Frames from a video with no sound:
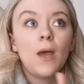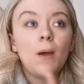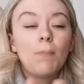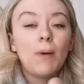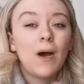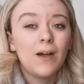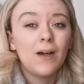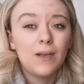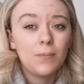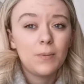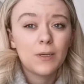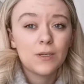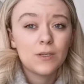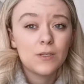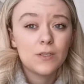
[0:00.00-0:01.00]
partly
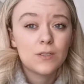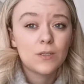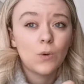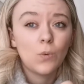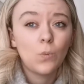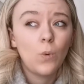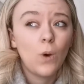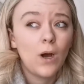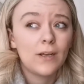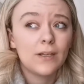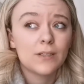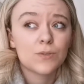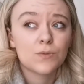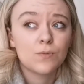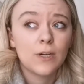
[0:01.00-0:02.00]
because, one,
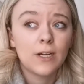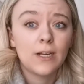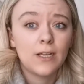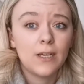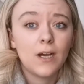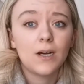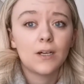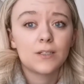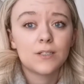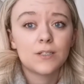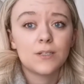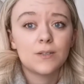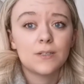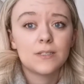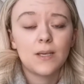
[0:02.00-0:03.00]
it's really hard to
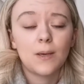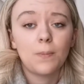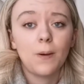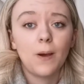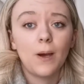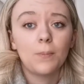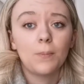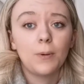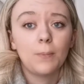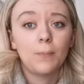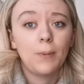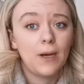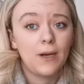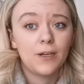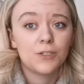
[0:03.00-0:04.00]
do a zip up
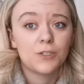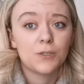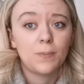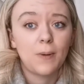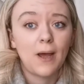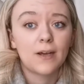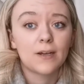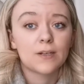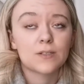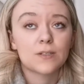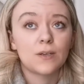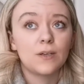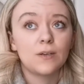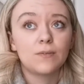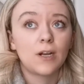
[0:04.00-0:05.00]
behind your back, so
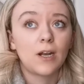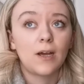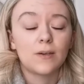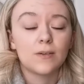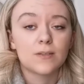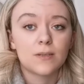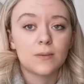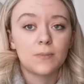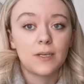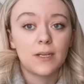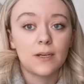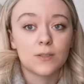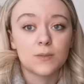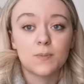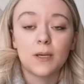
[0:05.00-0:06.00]
you rely on somebody
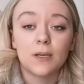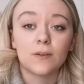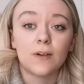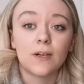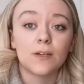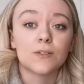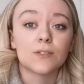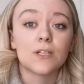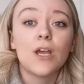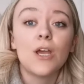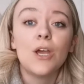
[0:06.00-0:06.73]
else being around